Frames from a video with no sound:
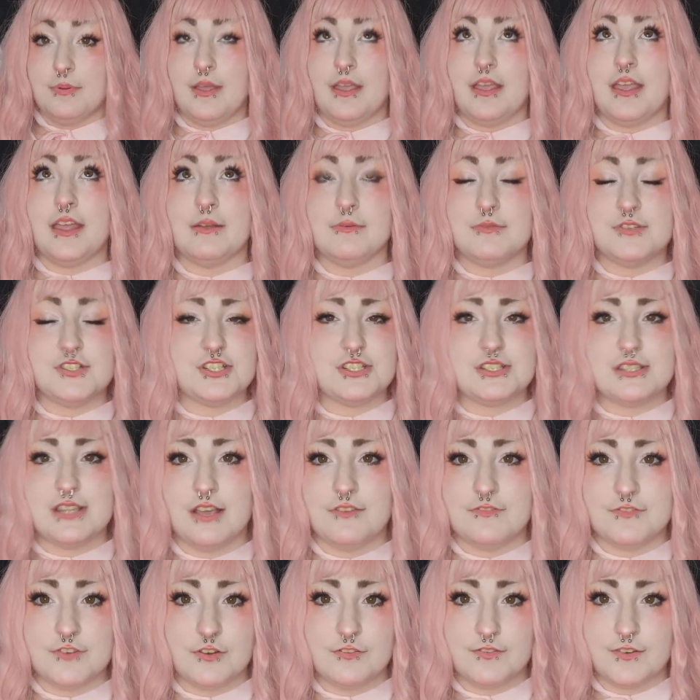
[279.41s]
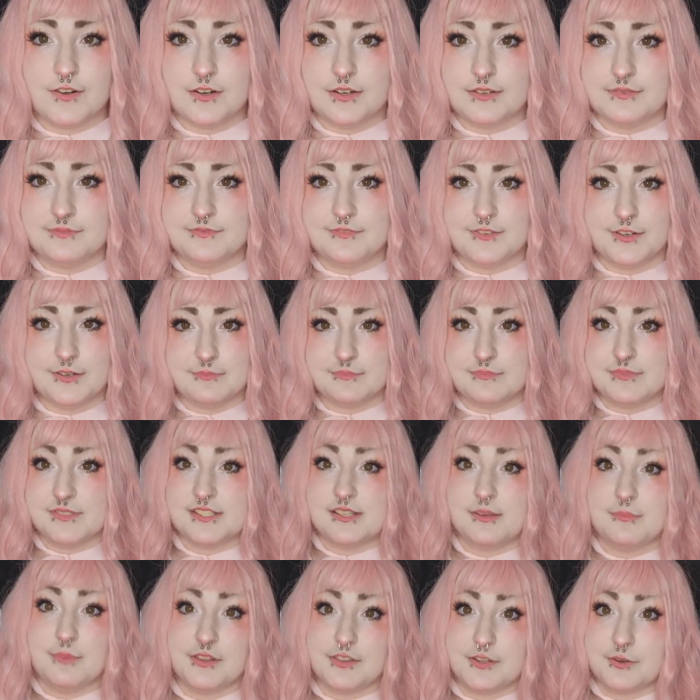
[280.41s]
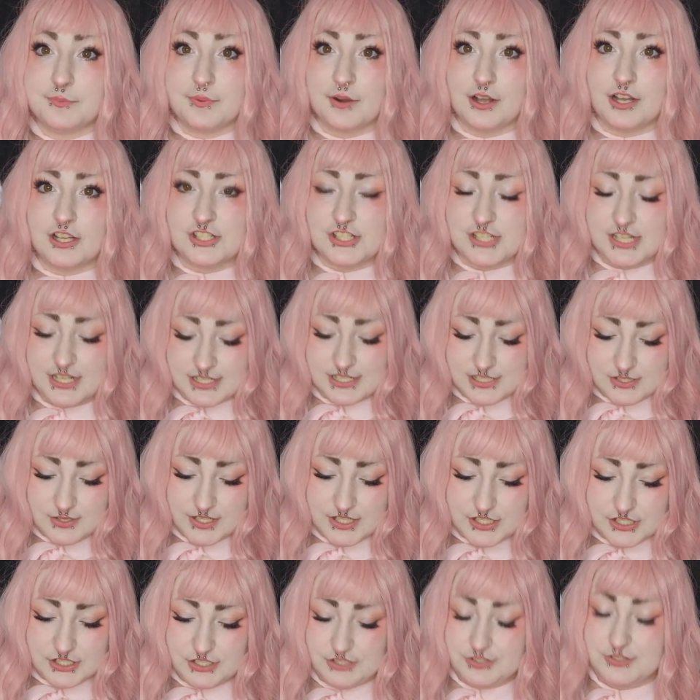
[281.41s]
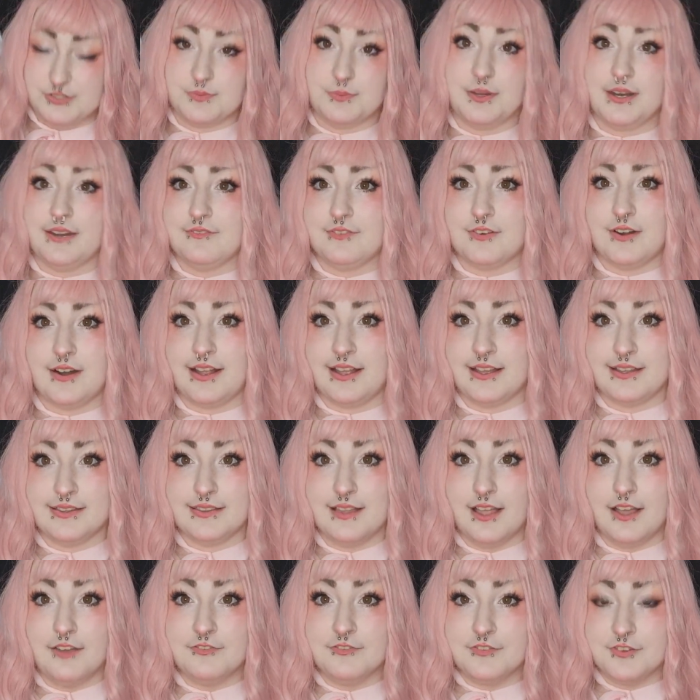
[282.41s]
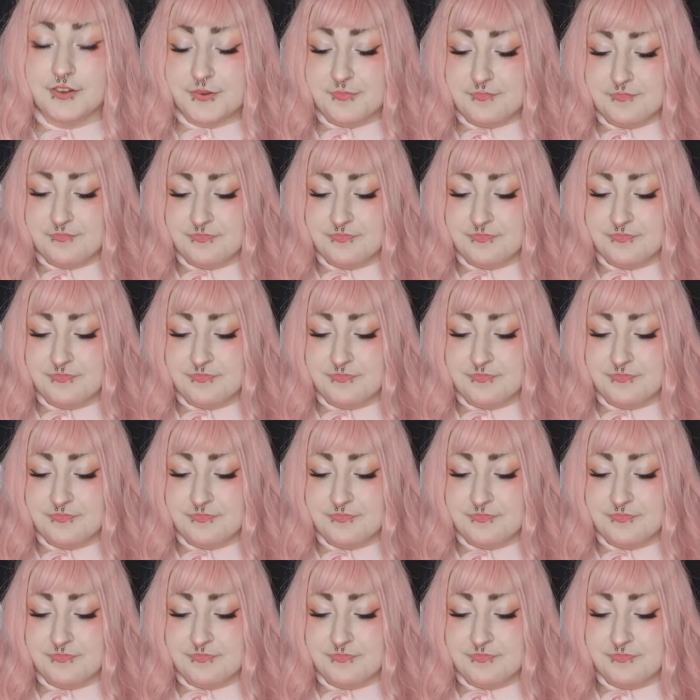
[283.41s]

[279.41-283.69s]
It was just left over from some other project, so I just used whatever I had left.